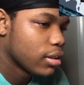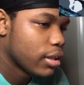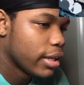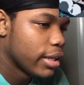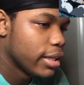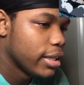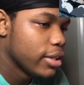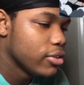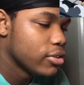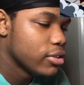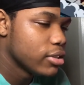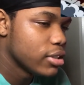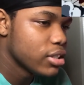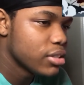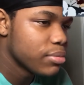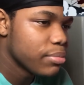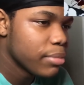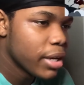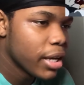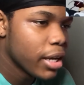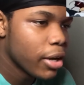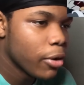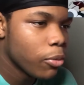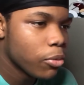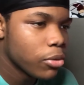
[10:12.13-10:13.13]
Like you, this
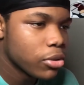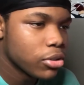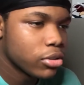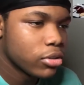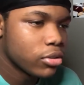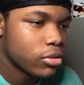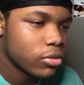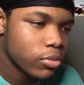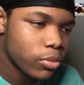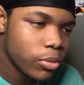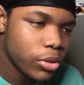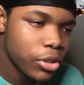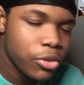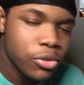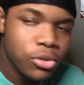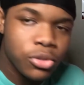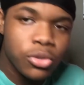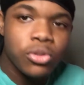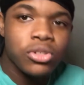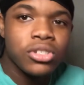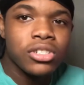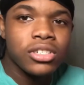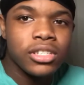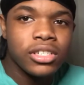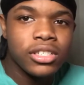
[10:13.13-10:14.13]
man was when he was
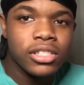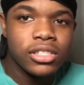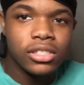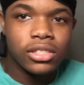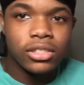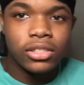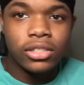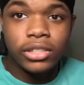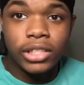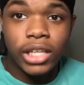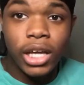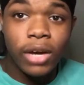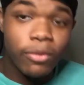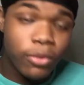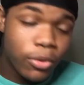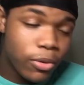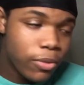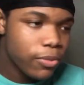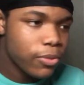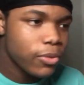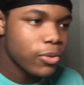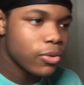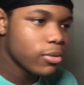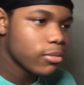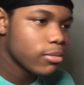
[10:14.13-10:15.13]
using his devil
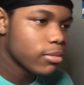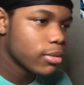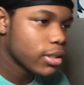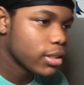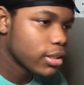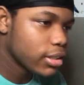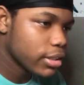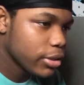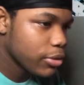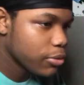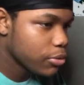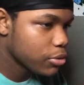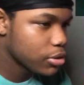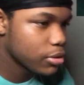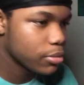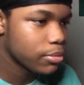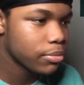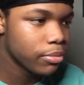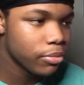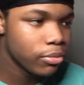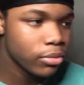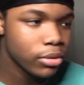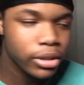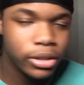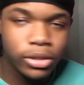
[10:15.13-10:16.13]
fruit, bruh. He was
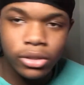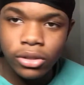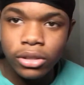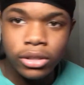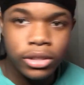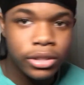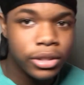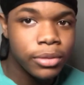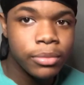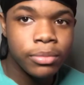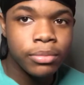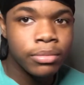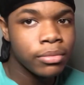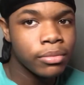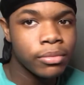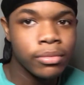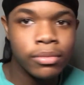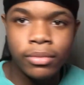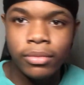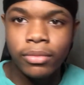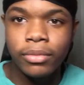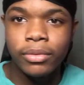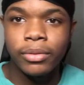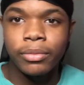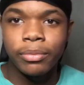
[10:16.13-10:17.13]
literally
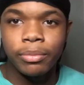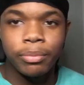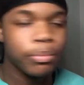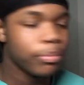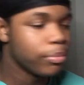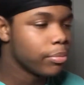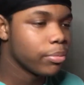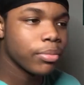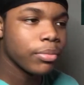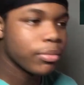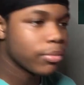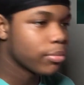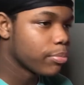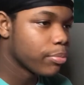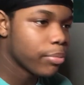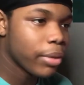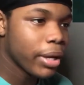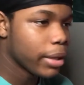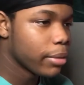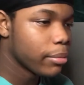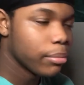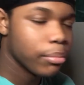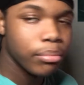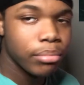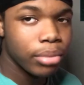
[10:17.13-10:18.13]

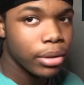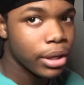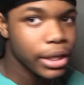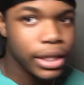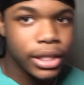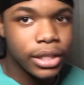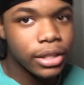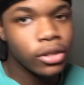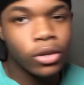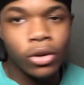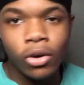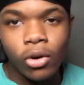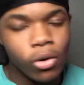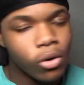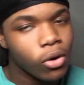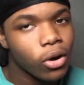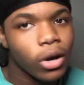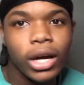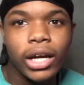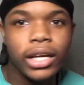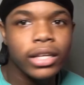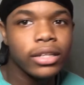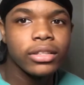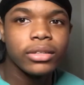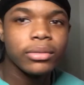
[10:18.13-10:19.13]
like breaking the whole
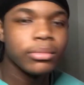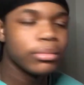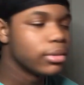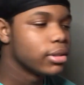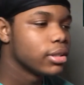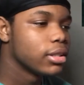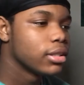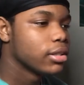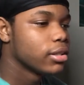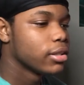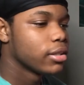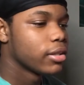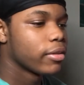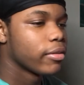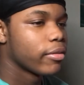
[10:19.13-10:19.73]
island, bruh.